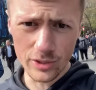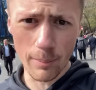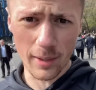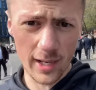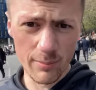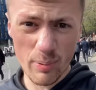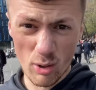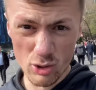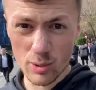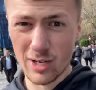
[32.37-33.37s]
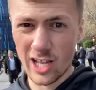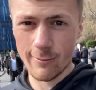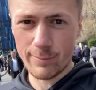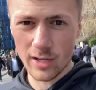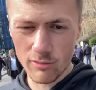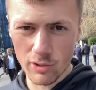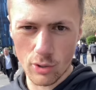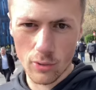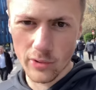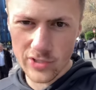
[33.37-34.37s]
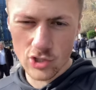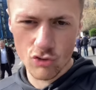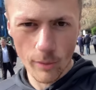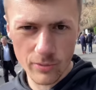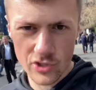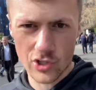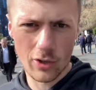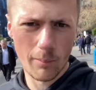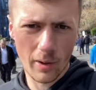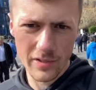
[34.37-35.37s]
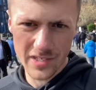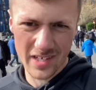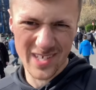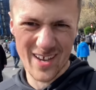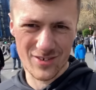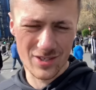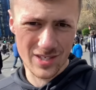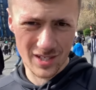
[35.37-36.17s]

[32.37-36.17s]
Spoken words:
you're playing Paul Dummett left back, who of course has dropped us 2 points against Everton.